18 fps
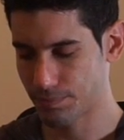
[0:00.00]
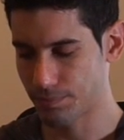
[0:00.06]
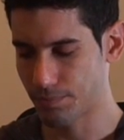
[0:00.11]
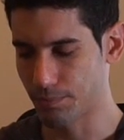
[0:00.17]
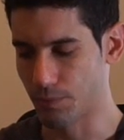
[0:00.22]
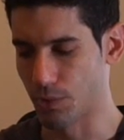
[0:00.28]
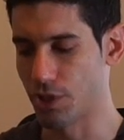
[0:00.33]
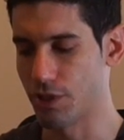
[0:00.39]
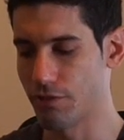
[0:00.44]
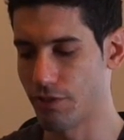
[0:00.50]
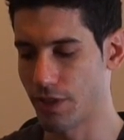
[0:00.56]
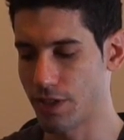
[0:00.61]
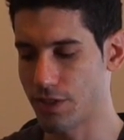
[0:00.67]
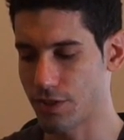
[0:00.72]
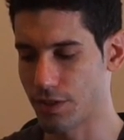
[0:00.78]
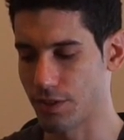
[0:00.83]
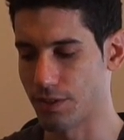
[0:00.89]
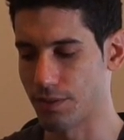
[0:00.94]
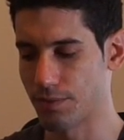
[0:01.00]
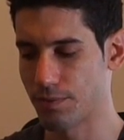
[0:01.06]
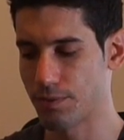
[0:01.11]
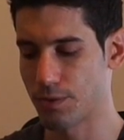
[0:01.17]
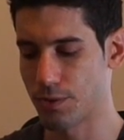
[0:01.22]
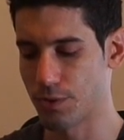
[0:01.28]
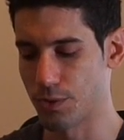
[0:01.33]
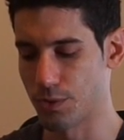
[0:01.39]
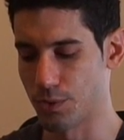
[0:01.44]
motivation
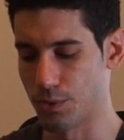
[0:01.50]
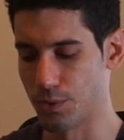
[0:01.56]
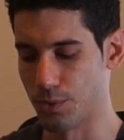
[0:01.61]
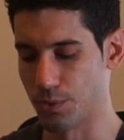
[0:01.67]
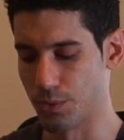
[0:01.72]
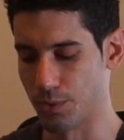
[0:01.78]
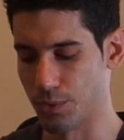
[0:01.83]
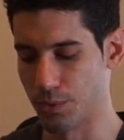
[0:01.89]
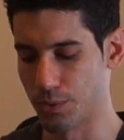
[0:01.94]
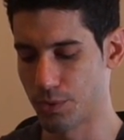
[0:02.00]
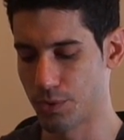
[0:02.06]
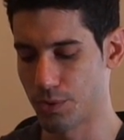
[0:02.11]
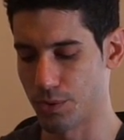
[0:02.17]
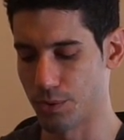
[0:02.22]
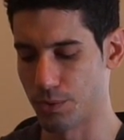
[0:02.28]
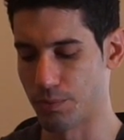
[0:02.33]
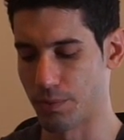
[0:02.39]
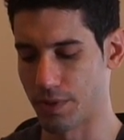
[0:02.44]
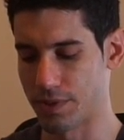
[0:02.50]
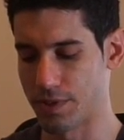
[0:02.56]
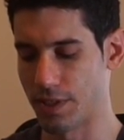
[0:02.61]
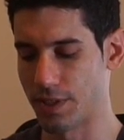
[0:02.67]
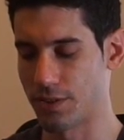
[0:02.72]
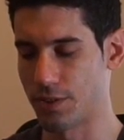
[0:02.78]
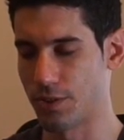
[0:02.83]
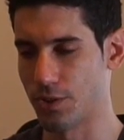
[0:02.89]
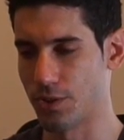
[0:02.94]
to to
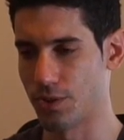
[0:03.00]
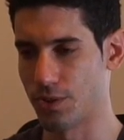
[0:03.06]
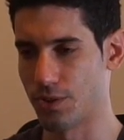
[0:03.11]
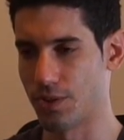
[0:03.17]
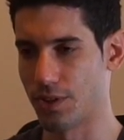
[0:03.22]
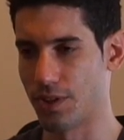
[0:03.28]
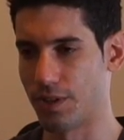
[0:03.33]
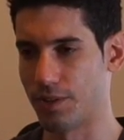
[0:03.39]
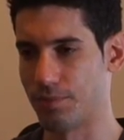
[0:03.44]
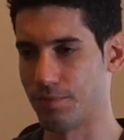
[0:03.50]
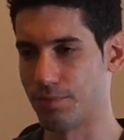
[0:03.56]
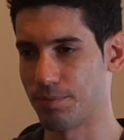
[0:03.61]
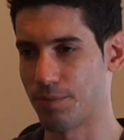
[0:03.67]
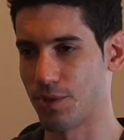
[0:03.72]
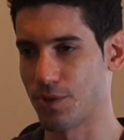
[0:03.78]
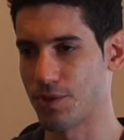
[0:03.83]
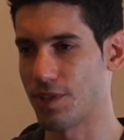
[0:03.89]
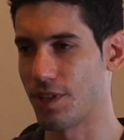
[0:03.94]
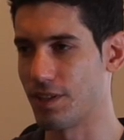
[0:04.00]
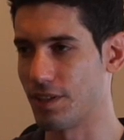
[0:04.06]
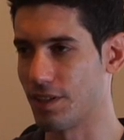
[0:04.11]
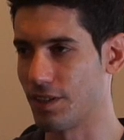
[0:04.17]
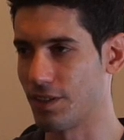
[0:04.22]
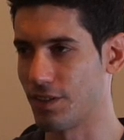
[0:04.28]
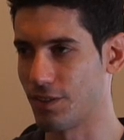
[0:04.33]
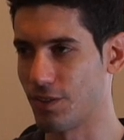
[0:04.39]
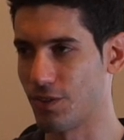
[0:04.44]
present your um, your
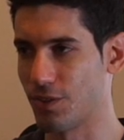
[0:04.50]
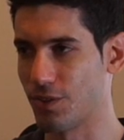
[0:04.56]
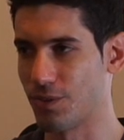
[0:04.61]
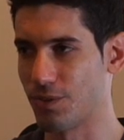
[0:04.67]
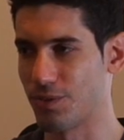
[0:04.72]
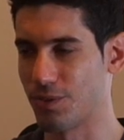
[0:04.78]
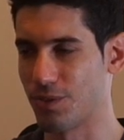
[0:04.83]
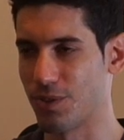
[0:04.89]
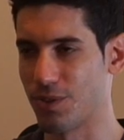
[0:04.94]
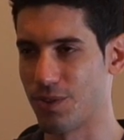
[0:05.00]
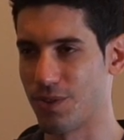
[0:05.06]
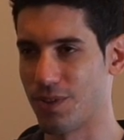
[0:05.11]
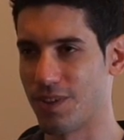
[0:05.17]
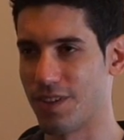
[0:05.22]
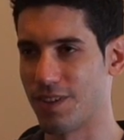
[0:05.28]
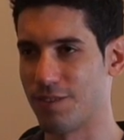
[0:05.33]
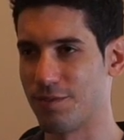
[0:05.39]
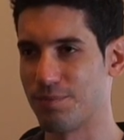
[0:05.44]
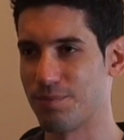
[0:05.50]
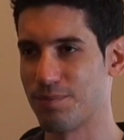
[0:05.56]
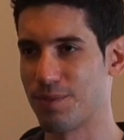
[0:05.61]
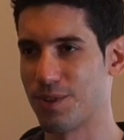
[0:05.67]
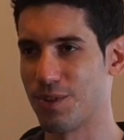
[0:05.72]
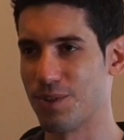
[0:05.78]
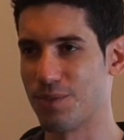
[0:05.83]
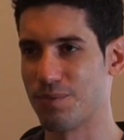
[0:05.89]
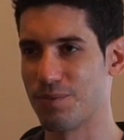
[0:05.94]
standing, your your um,
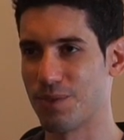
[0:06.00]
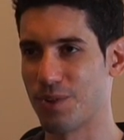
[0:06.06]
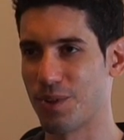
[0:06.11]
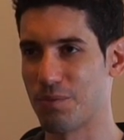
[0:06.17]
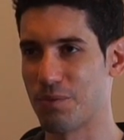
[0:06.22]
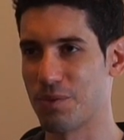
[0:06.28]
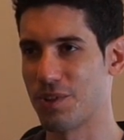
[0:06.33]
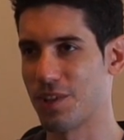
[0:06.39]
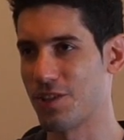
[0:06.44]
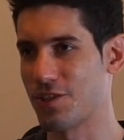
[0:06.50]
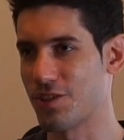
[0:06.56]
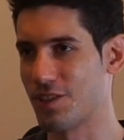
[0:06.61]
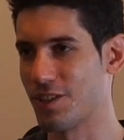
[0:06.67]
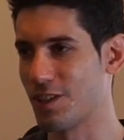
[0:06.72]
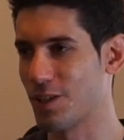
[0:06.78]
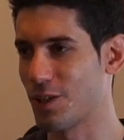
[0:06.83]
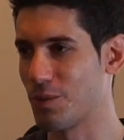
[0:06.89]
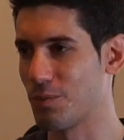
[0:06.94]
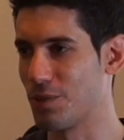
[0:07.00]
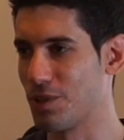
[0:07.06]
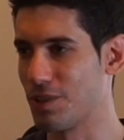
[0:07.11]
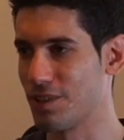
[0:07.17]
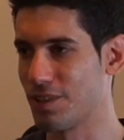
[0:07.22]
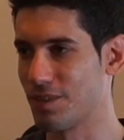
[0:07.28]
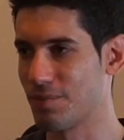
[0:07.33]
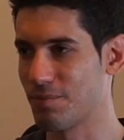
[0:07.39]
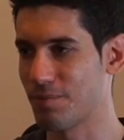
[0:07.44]
you know your reputation in the
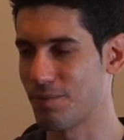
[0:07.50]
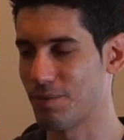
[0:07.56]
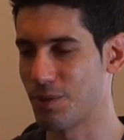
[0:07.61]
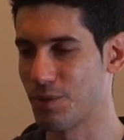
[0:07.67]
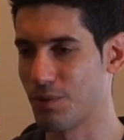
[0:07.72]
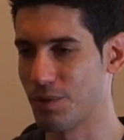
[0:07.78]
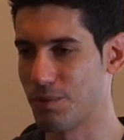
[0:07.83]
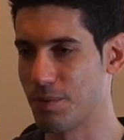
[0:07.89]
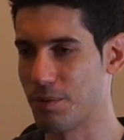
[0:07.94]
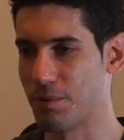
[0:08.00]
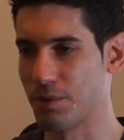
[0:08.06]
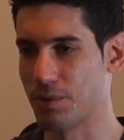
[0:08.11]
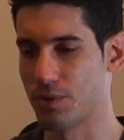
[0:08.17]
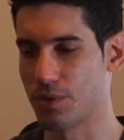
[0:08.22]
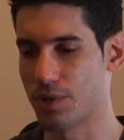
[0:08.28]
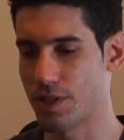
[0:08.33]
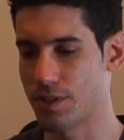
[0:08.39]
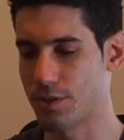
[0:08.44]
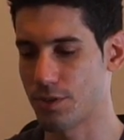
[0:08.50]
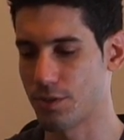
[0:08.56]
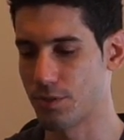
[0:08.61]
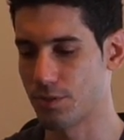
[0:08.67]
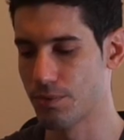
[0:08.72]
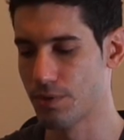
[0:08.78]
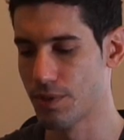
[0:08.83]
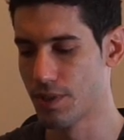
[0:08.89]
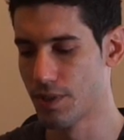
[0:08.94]
community, and you want people to trust you.
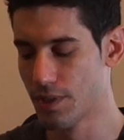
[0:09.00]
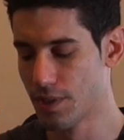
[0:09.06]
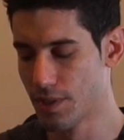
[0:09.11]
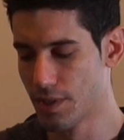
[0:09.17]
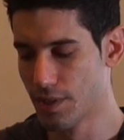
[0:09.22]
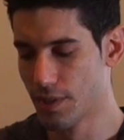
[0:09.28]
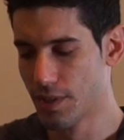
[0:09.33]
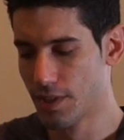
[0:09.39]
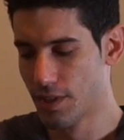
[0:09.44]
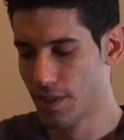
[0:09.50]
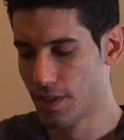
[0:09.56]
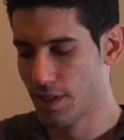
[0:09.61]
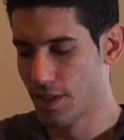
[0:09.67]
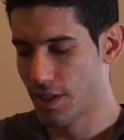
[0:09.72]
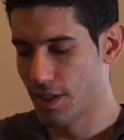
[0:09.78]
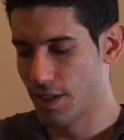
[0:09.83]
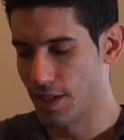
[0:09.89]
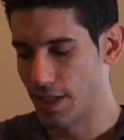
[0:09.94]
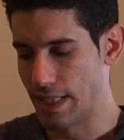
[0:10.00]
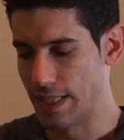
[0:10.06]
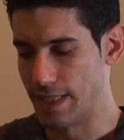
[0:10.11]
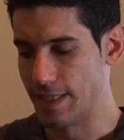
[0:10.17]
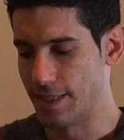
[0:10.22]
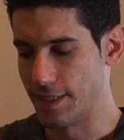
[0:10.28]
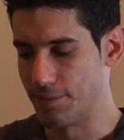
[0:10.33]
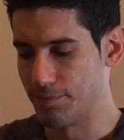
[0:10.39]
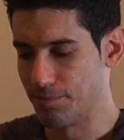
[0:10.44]

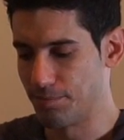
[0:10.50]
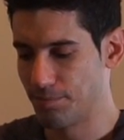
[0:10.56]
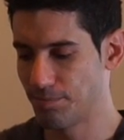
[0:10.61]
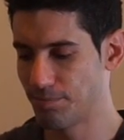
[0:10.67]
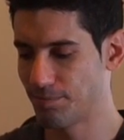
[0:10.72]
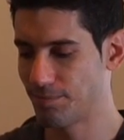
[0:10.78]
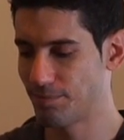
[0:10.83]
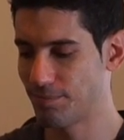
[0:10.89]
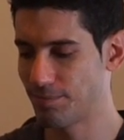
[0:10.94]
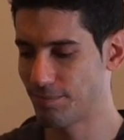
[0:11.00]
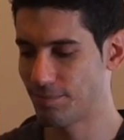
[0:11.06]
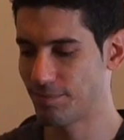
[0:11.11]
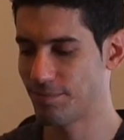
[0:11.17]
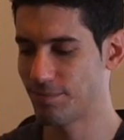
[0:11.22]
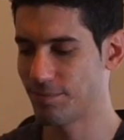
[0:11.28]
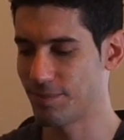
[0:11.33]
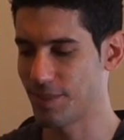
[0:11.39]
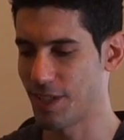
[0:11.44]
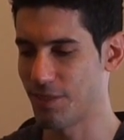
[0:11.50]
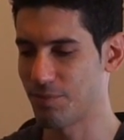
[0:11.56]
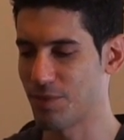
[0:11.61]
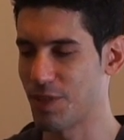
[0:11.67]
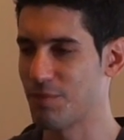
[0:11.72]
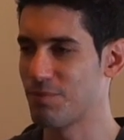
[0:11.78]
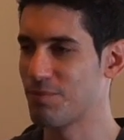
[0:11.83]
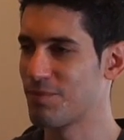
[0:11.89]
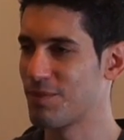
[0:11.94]
Um, yeah,
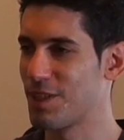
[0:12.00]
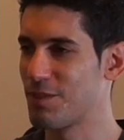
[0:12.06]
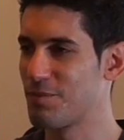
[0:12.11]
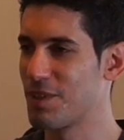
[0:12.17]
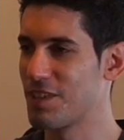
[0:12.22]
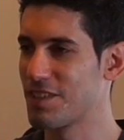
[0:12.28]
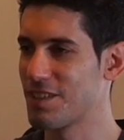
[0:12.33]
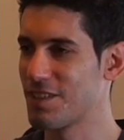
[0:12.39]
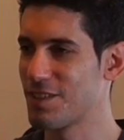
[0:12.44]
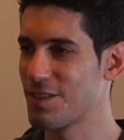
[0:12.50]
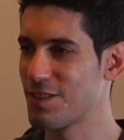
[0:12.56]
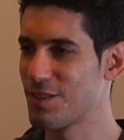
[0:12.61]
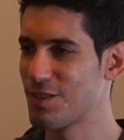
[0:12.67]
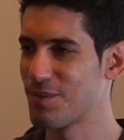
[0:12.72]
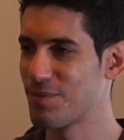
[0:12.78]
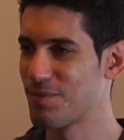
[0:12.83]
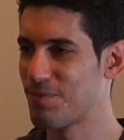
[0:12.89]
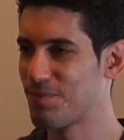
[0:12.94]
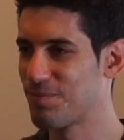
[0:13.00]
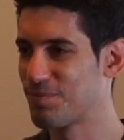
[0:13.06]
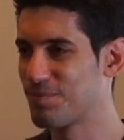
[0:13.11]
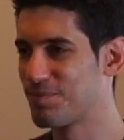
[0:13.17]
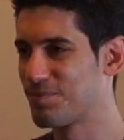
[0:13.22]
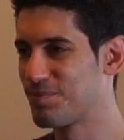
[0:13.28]
that, that makes sense. Okay. Yeah,